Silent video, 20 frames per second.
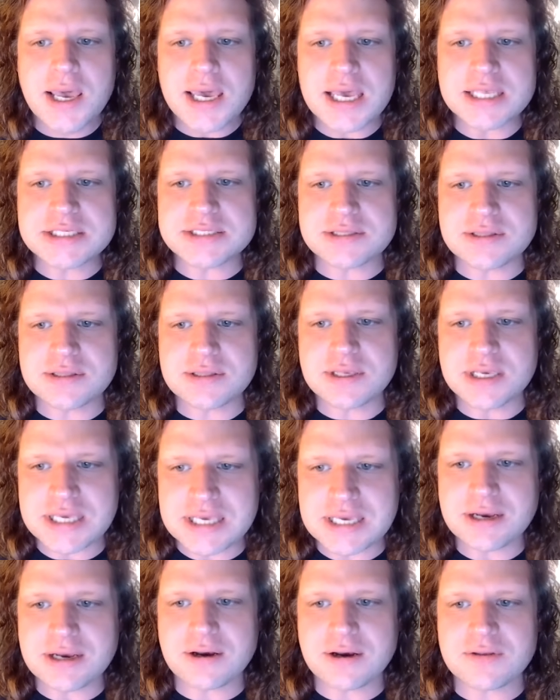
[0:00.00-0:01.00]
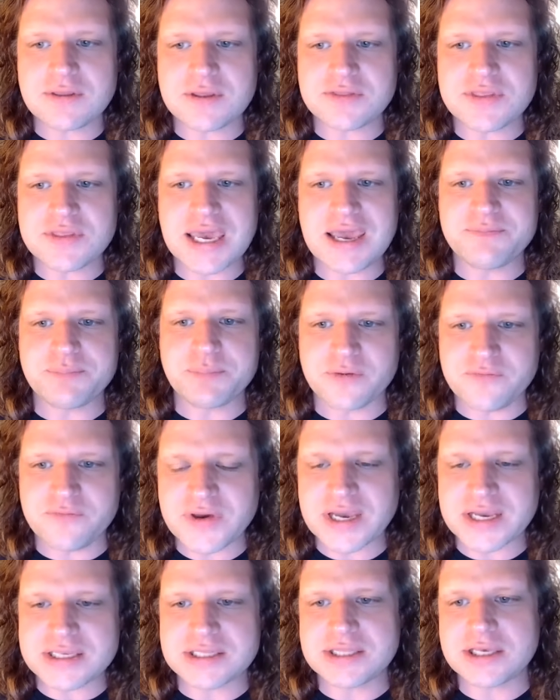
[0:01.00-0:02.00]
It's here that they have
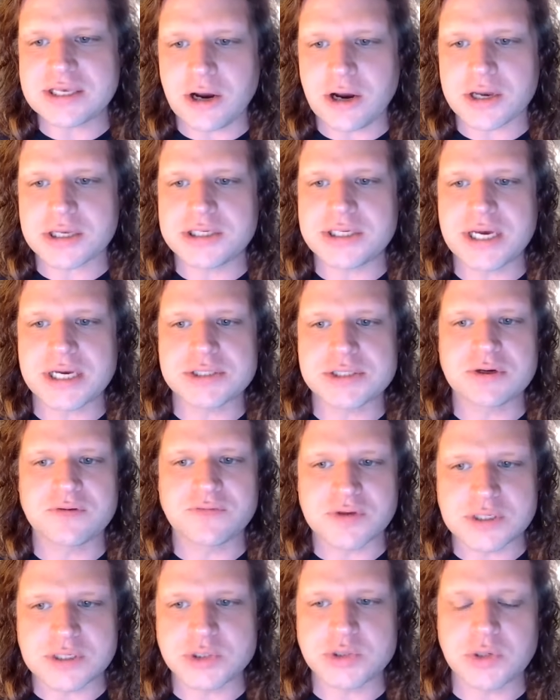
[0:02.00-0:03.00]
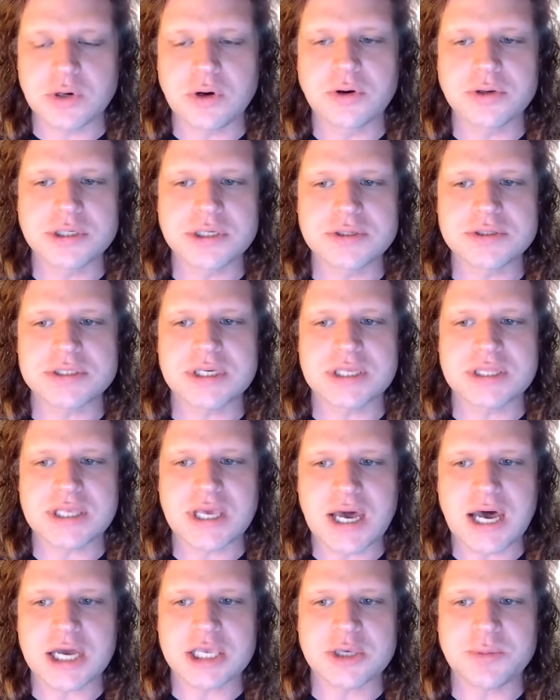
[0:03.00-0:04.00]
perfected the architecture of control using
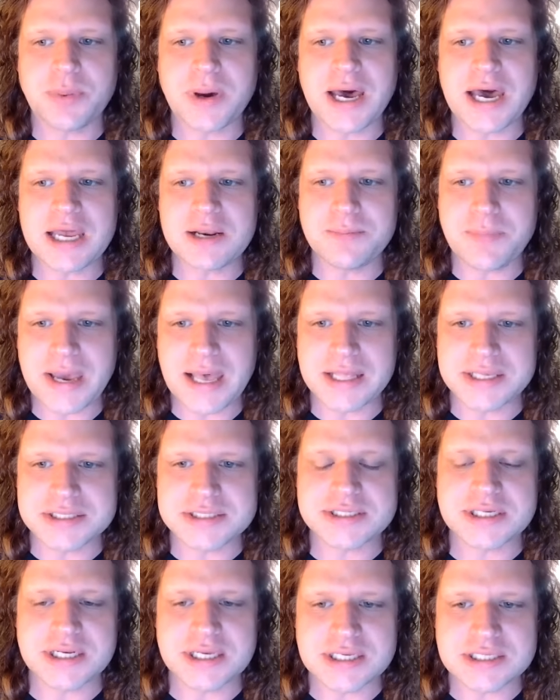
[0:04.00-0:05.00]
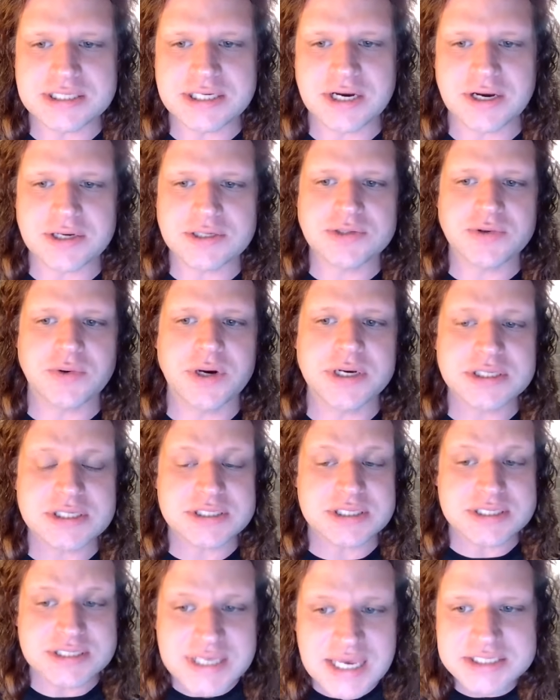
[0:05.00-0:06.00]
the occupied Palestinian territories
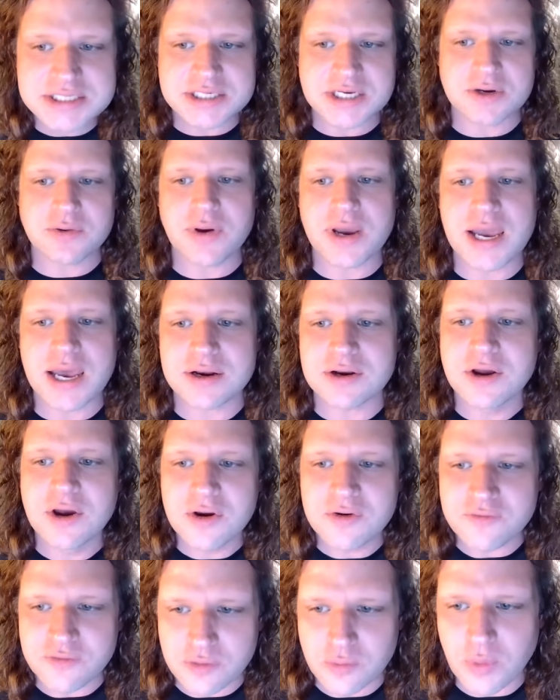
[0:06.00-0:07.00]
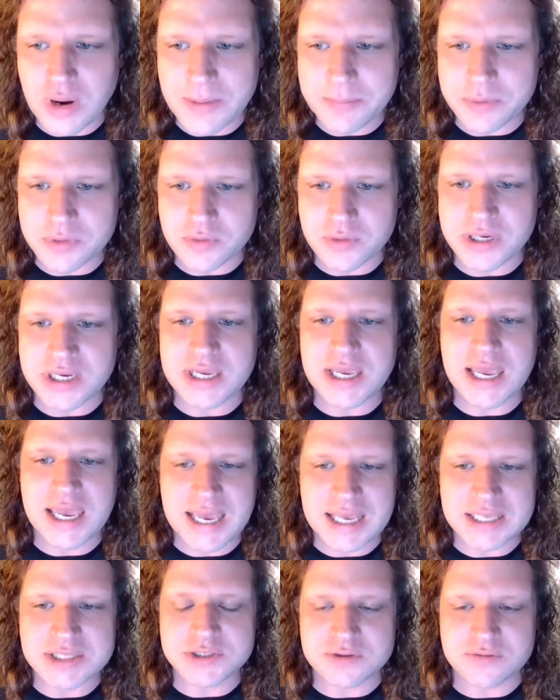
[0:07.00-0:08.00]
as a testing ground for weaponry
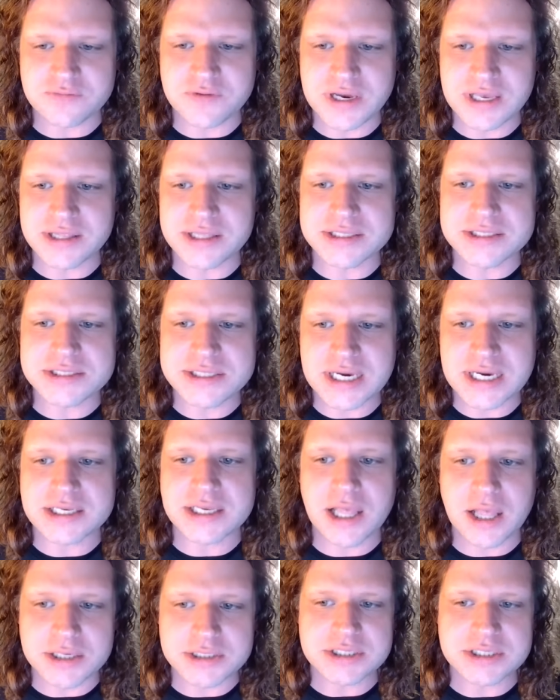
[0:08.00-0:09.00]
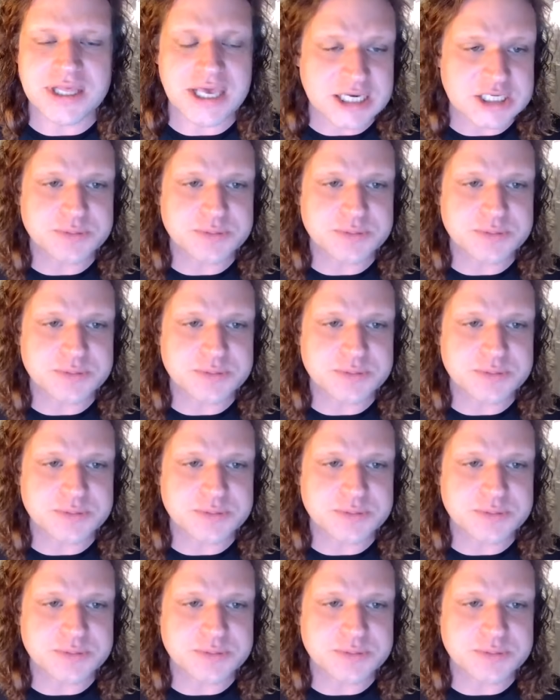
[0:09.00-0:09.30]
and surveillance technology they